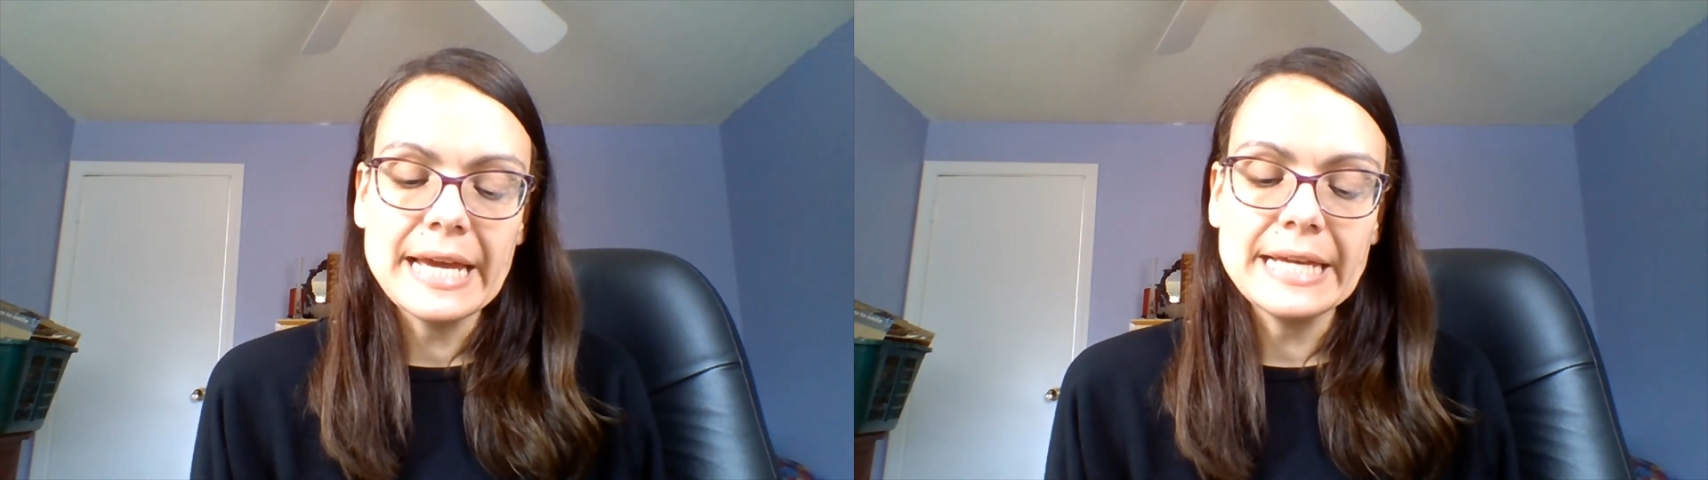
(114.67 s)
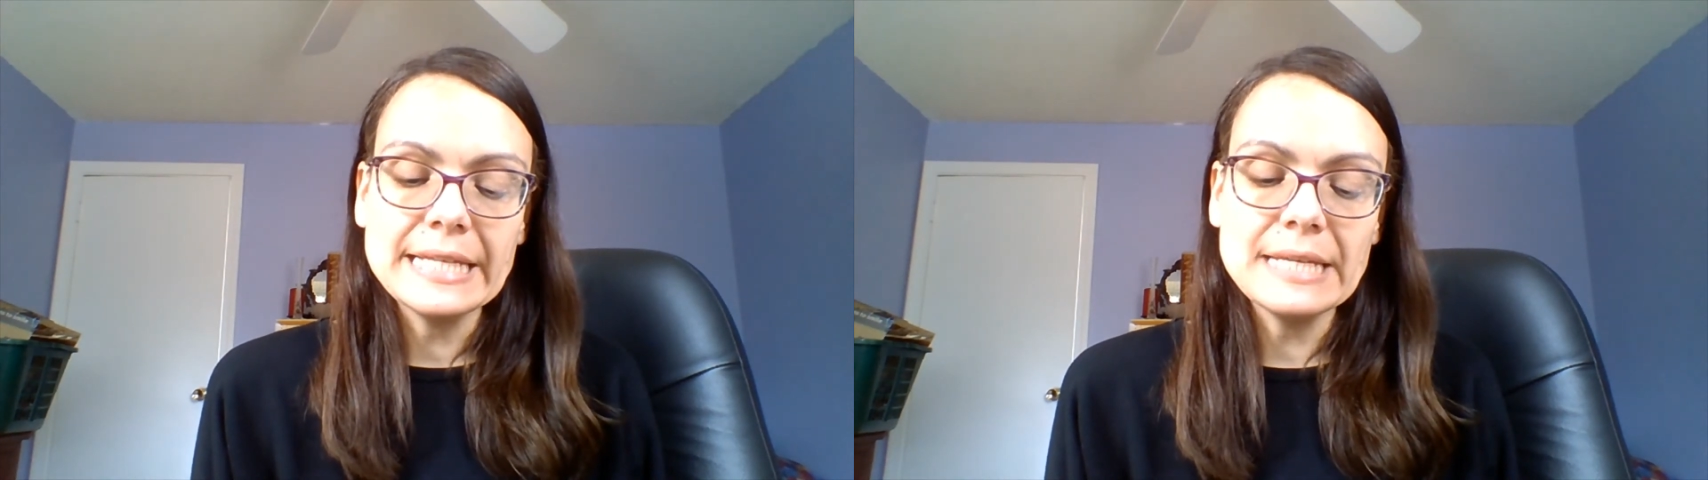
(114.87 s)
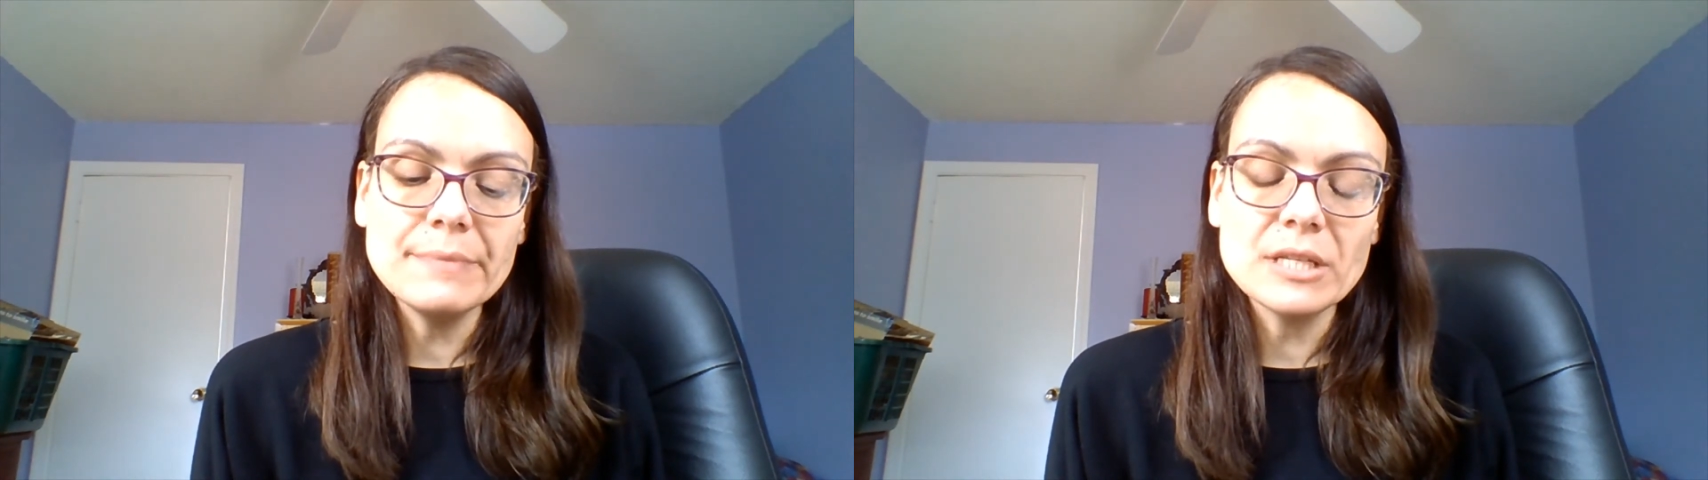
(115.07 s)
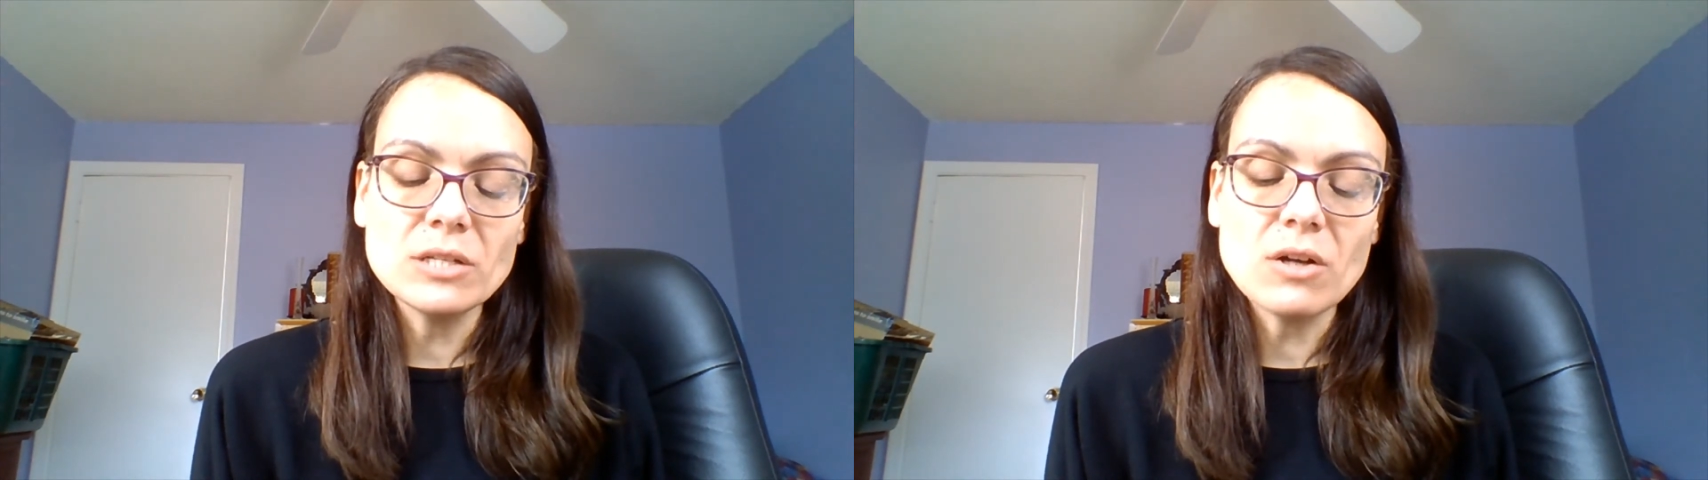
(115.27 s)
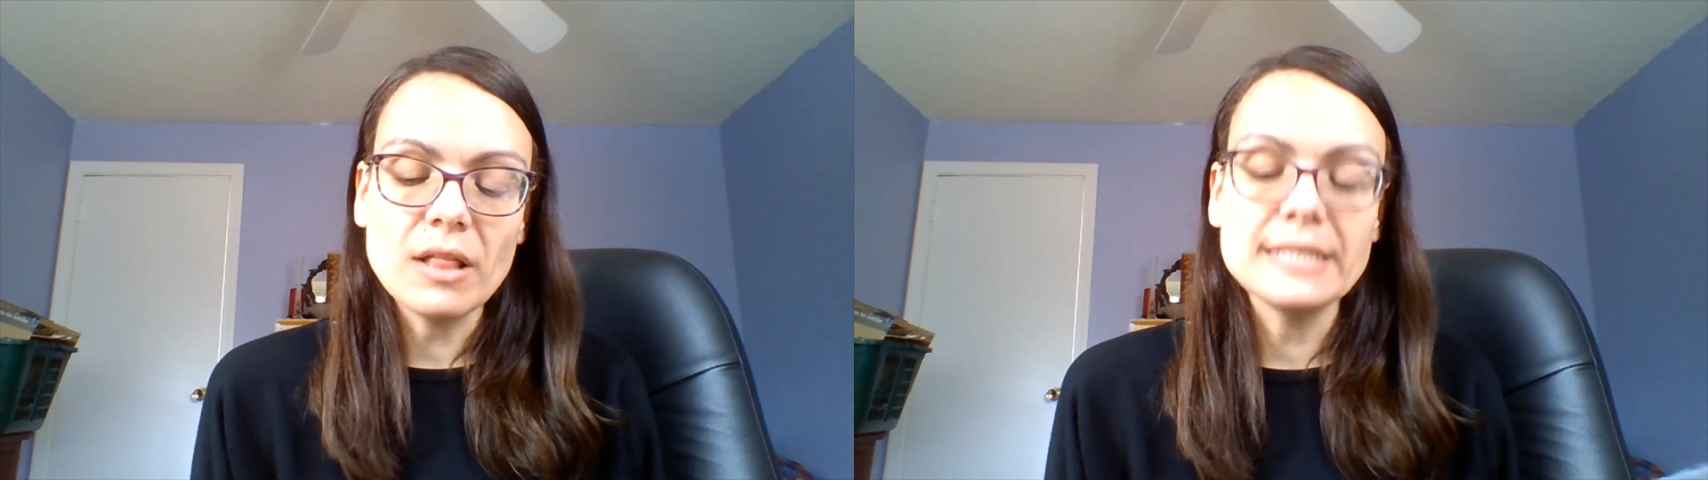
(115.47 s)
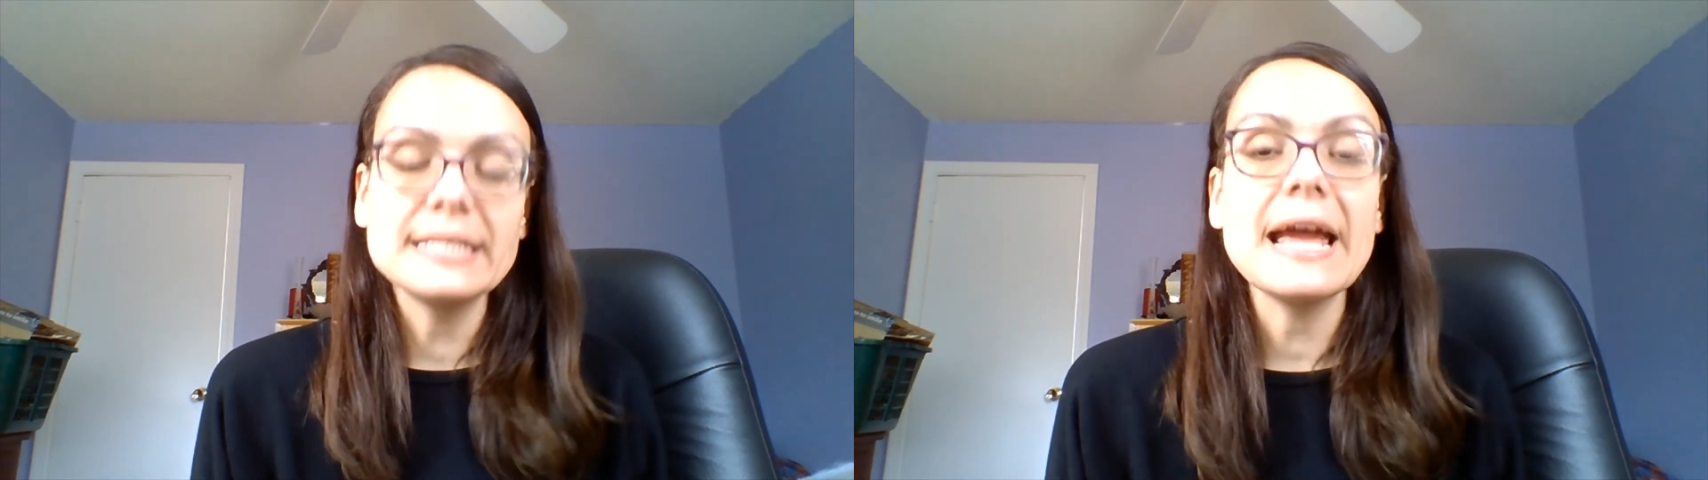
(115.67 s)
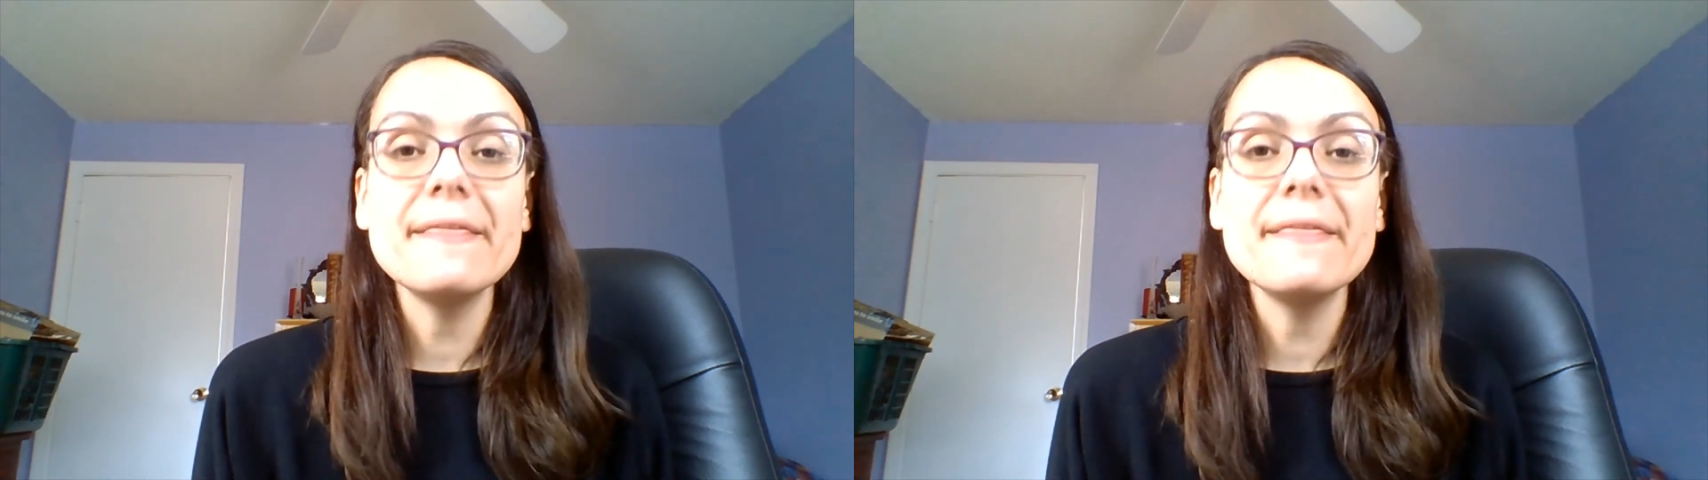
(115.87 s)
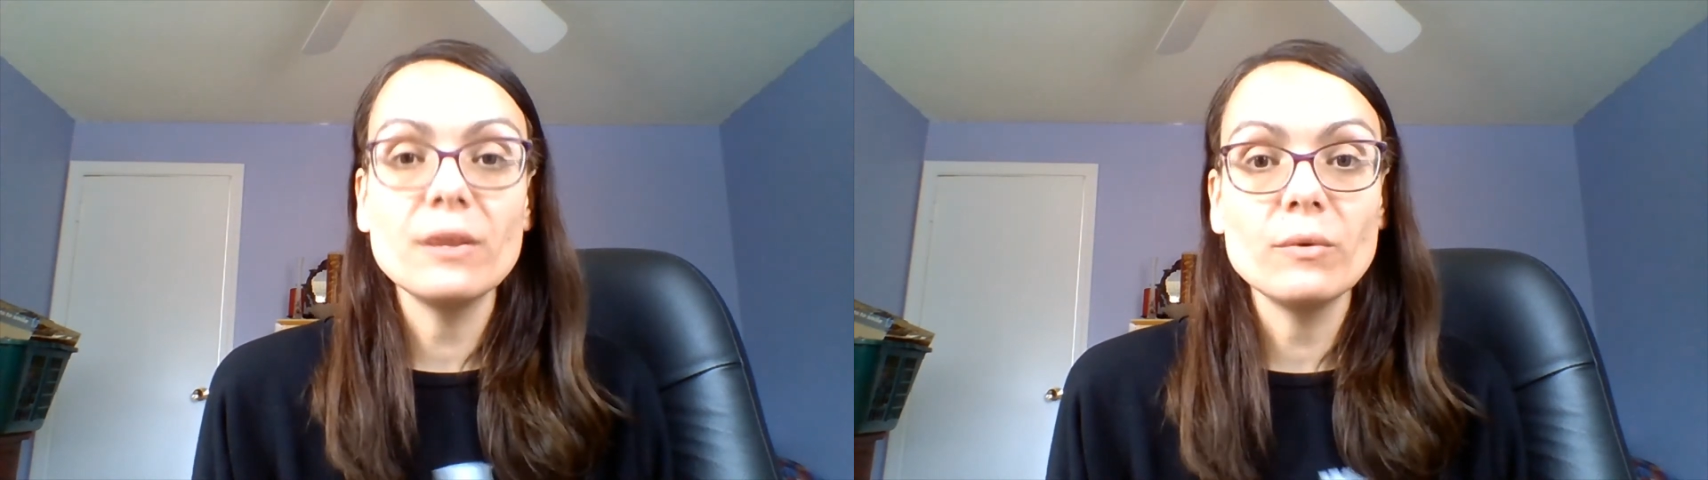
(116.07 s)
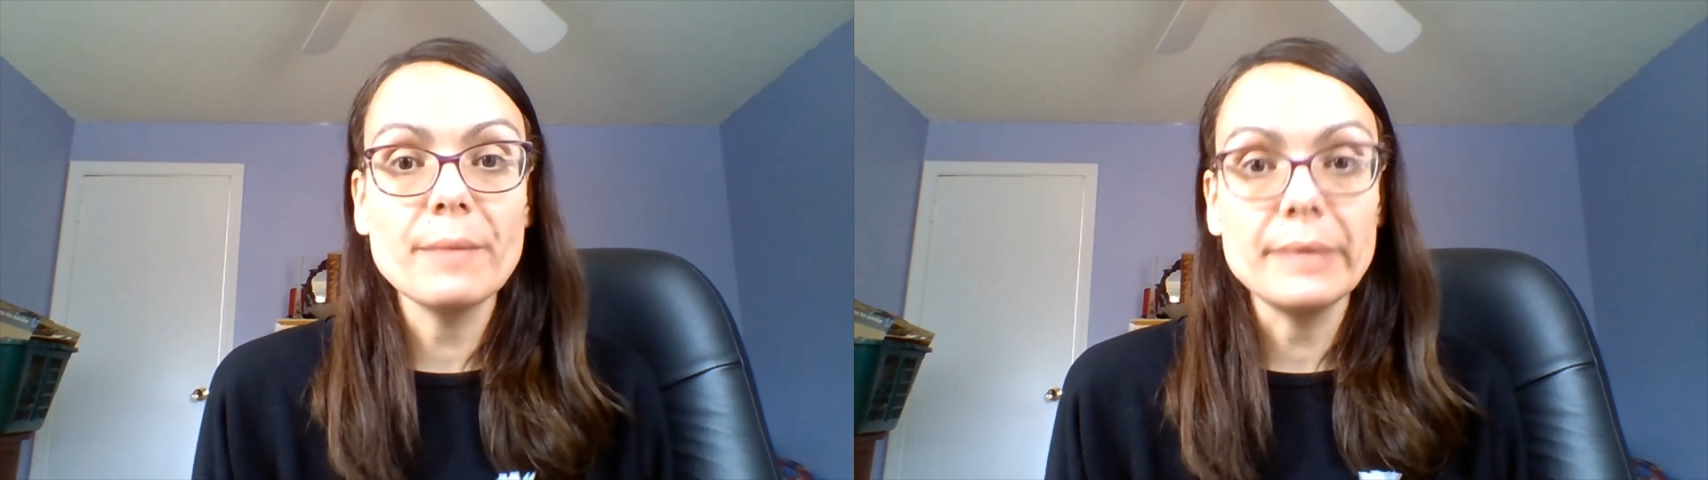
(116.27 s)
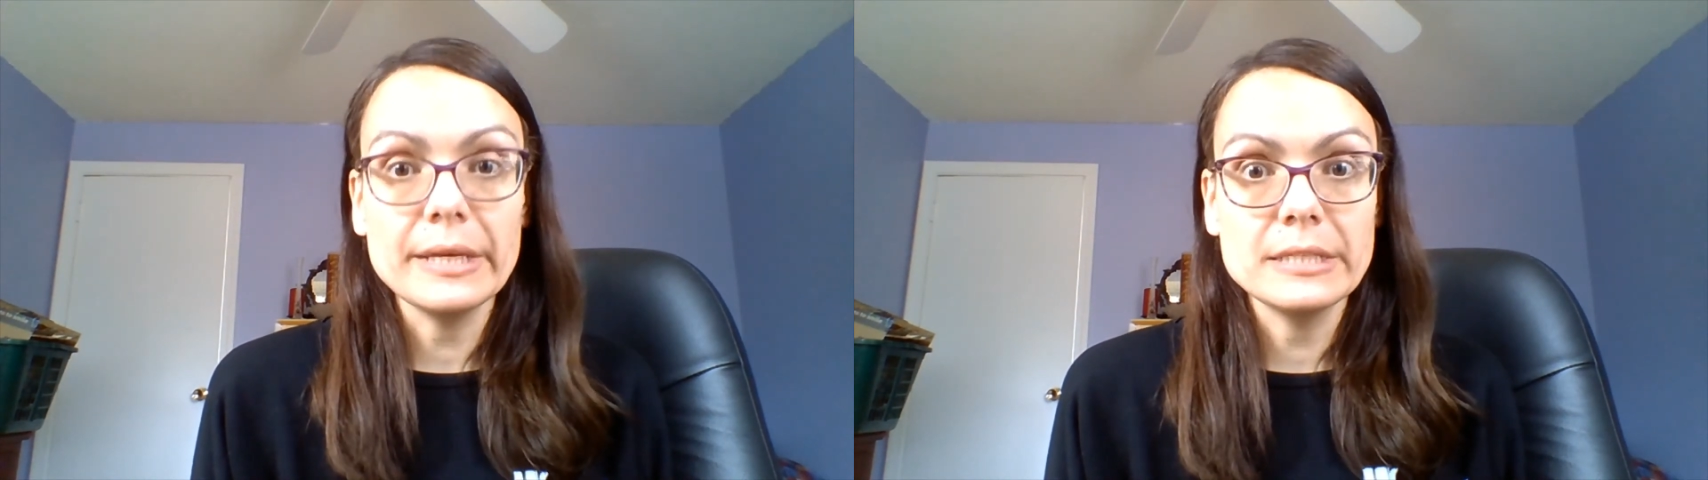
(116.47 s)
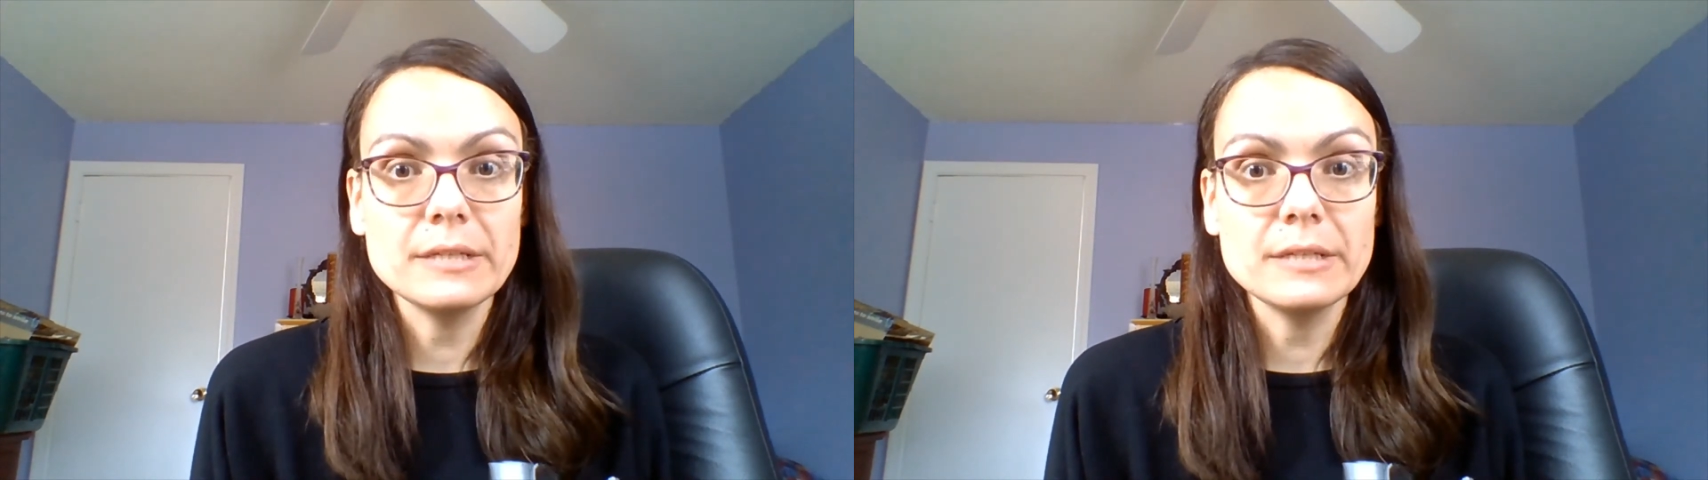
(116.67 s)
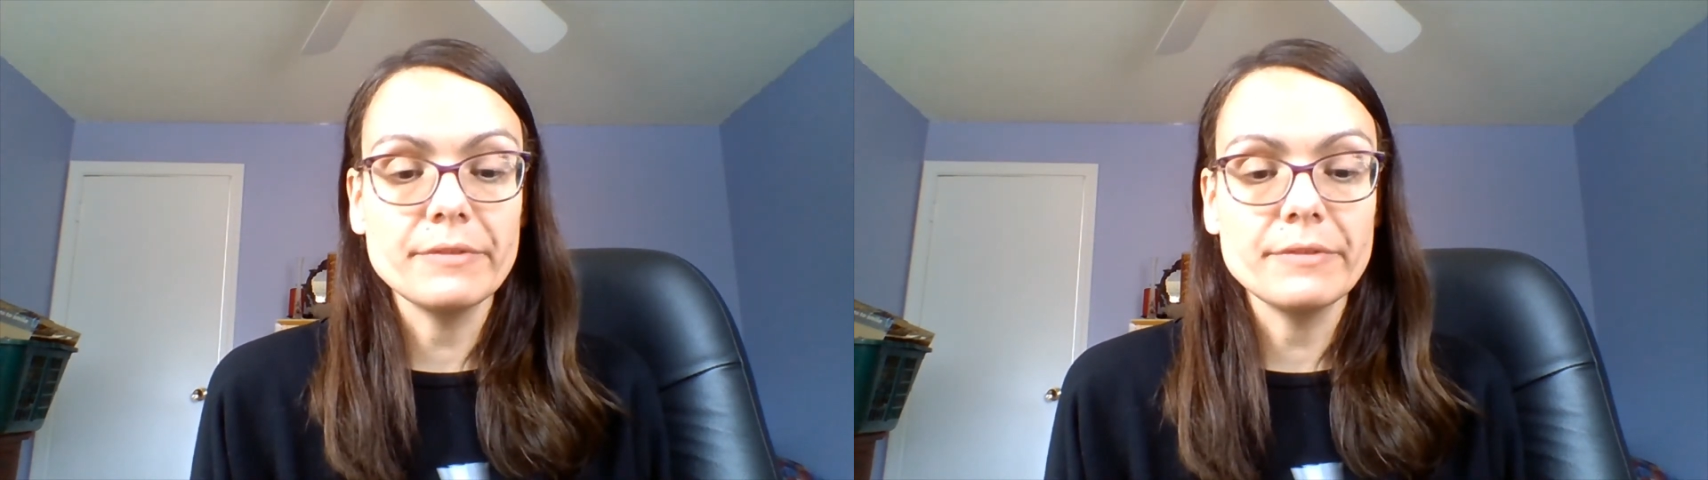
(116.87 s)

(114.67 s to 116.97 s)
He seemed the tallest and the grumpiest of the